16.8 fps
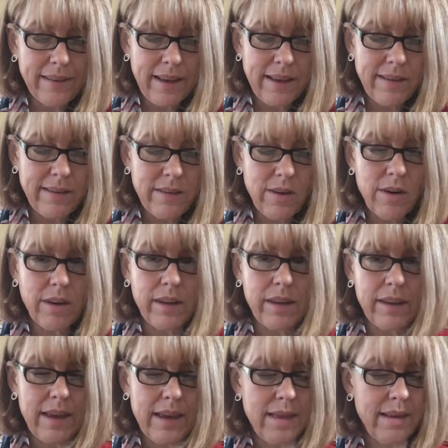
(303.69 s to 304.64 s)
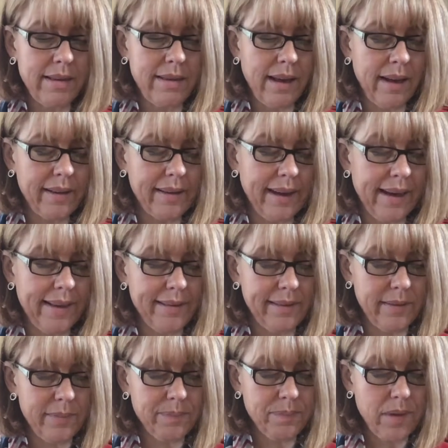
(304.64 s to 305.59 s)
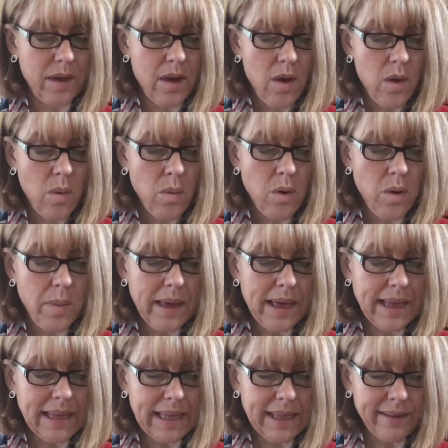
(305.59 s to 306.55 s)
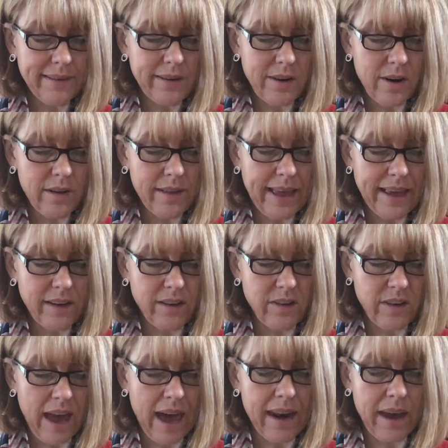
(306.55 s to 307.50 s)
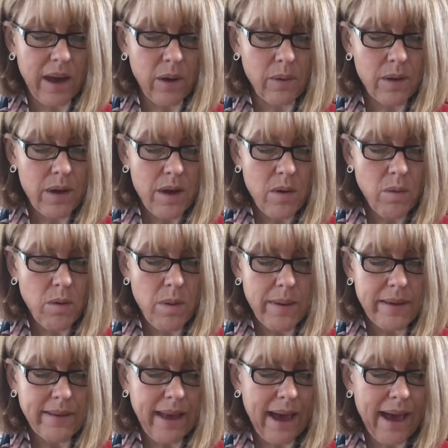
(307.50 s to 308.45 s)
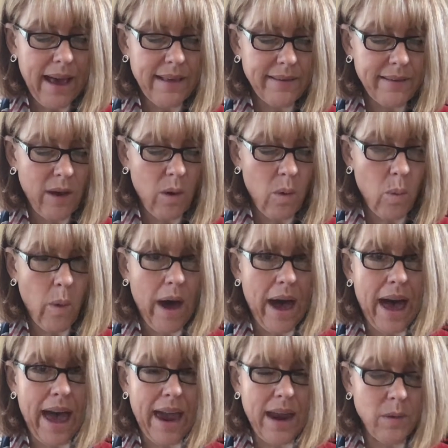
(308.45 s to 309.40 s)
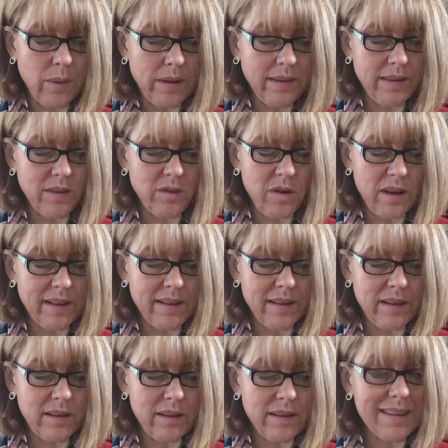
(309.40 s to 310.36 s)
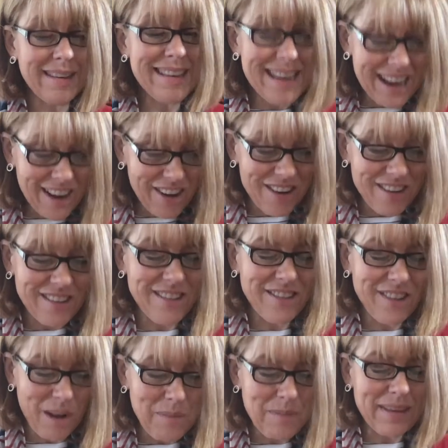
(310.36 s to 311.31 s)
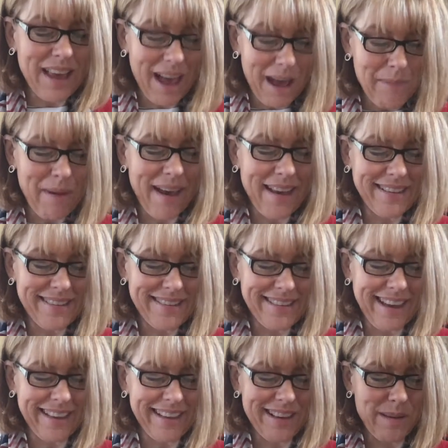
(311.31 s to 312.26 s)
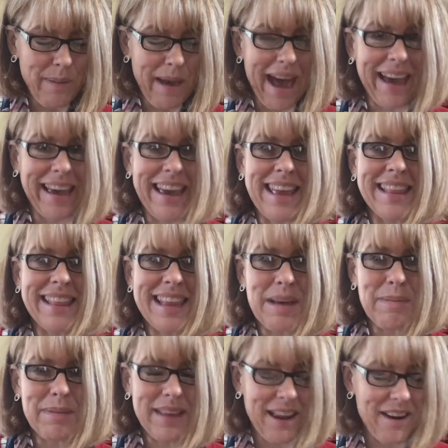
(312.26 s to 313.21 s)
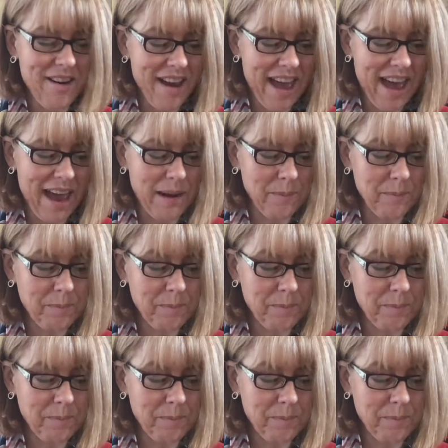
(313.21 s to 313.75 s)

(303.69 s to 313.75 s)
a circle in the sawdust. Ruby clings to her like a shadow. Ruby's eyes go wide when Snickers jumps up on Stella's back and leaps on her head.